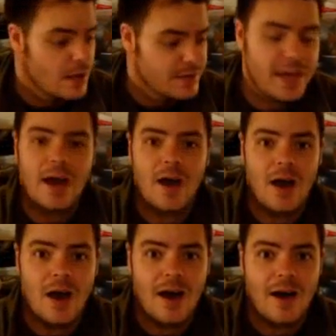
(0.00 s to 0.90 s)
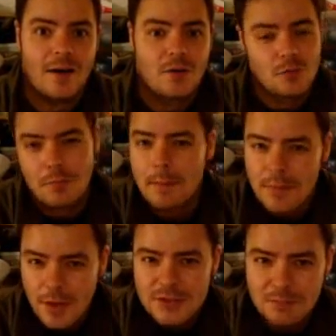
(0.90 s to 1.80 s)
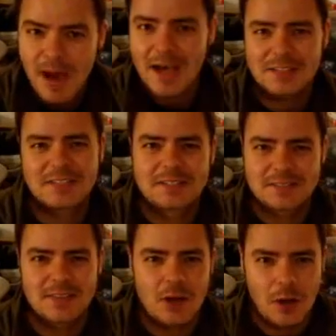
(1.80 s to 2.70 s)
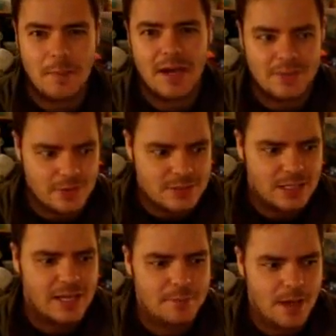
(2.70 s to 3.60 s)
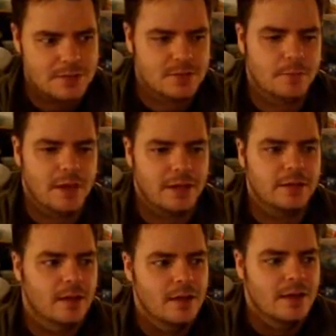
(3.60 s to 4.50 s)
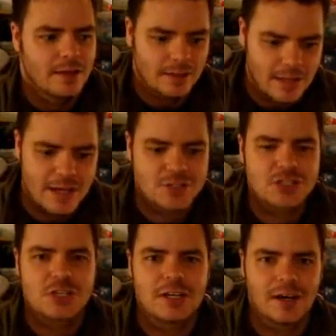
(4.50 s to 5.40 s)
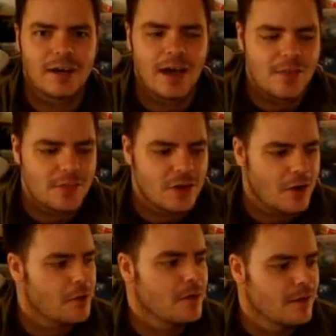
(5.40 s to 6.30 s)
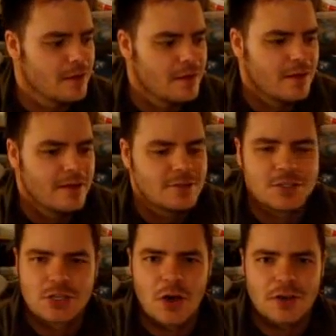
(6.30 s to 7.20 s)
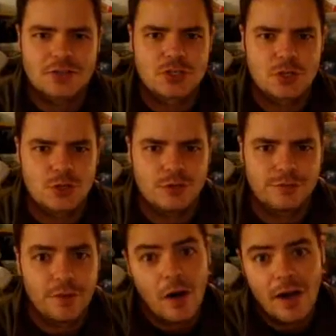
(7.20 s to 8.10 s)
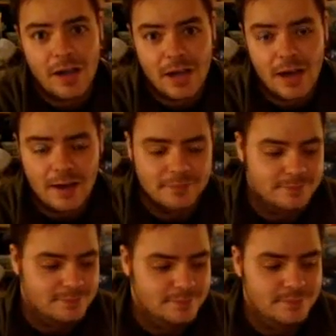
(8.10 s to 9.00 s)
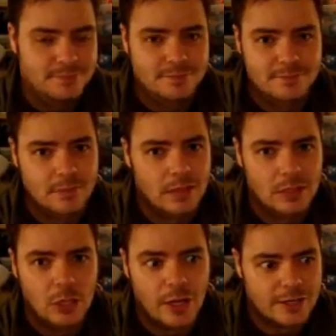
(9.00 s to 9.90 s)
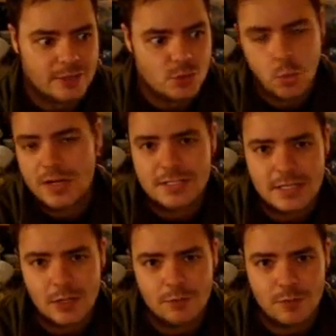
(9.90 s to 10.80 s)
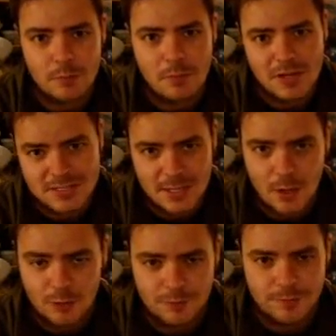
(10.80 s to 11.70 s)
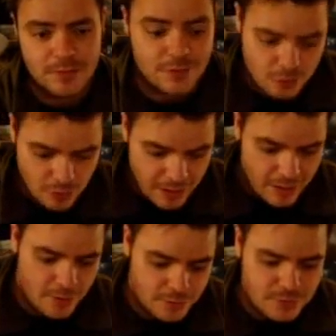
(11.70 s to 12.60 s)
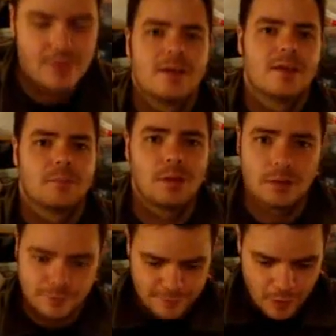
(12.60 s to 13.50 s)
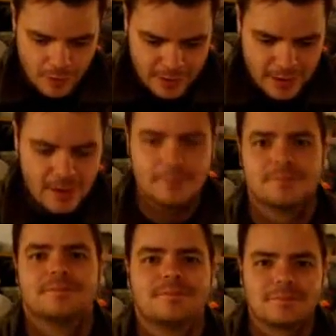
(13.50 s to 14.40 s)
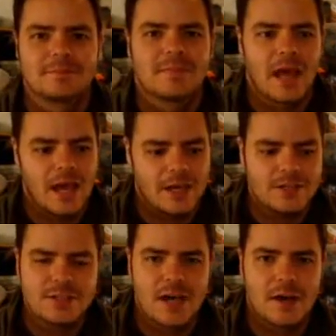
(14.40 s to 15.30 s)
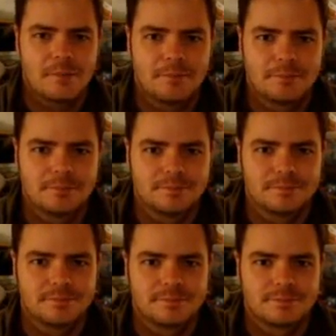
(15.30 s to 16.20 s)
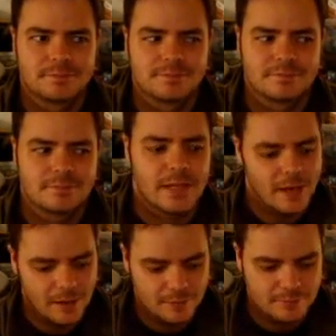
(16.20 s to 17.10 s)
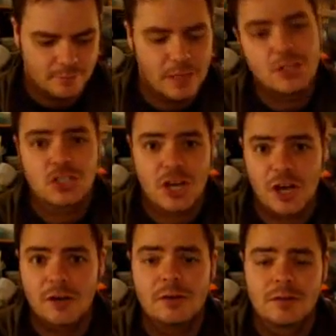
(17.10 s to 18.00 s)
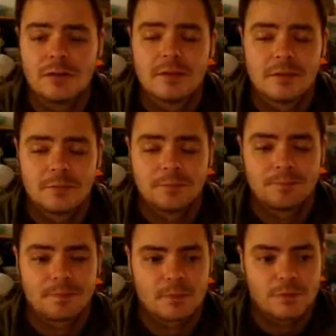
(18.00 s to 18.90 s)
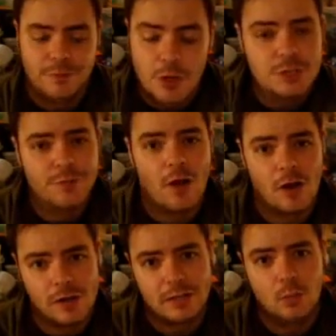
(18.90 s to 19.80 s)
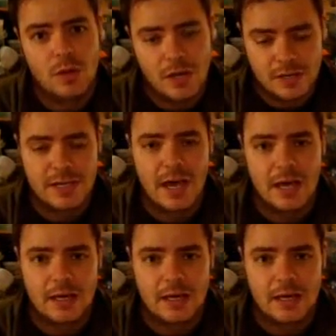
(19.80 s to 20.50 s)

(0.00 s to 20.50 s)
Now, remember those masks that I made, those clay masks I made last year, and then I decided to fire like 20 of them myself in the ground, build a fire and um, yeah, well as you know, the first firing went okay.